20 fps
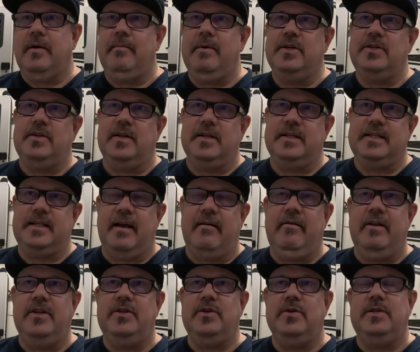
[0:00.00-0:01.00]
image that's
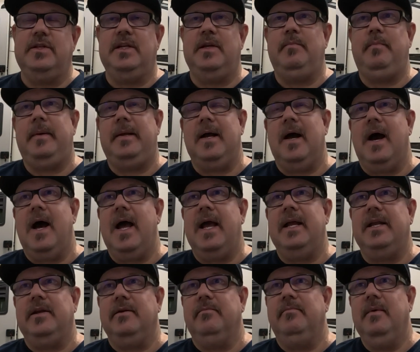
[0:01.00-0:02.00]
72 DPI
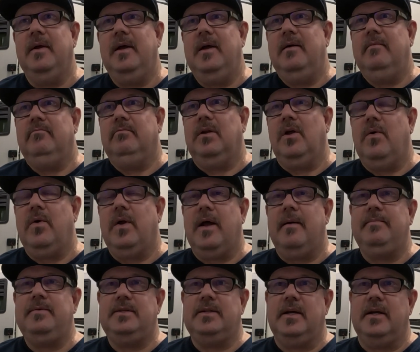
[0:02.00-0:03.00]
and you blow it
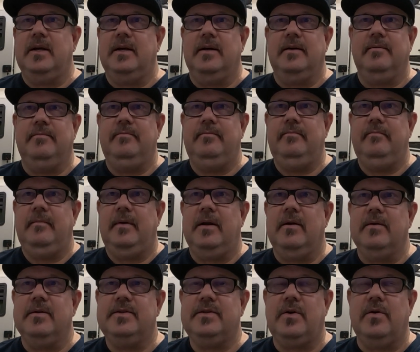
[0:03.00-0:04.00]
up to,
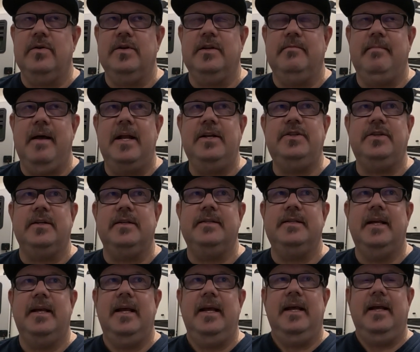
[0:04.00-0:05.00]
certain
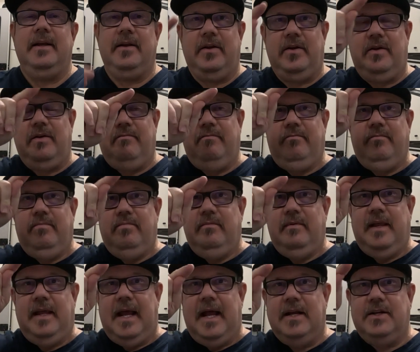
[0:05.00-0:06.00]
dimensions,
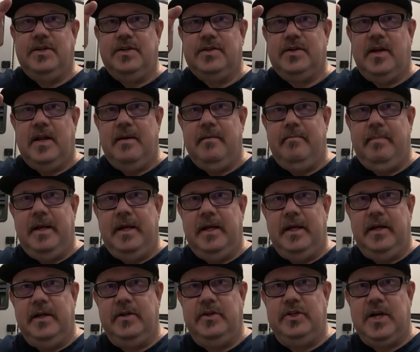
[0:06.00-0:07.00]
the edge is going to
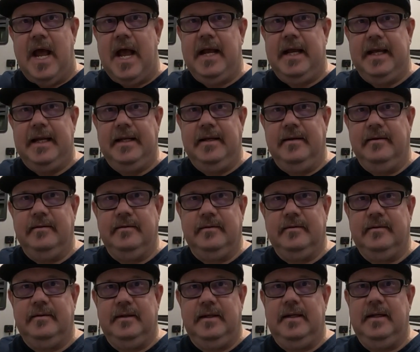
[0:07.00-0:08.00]
be jagged,
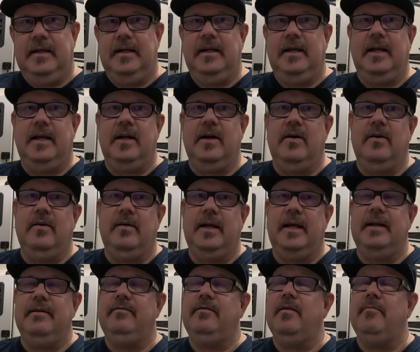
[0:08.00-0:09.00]

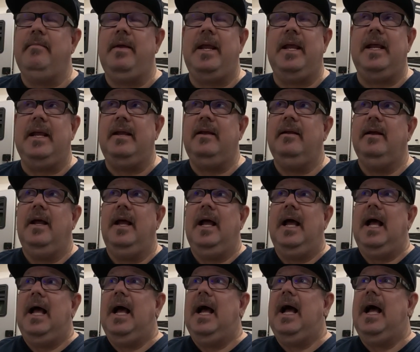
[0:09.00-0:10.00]
and for me,
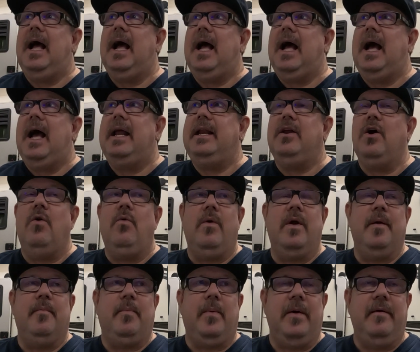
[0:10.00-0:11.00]
I don't
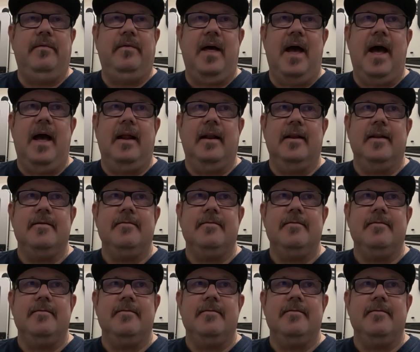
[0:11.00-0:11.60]
want to print that.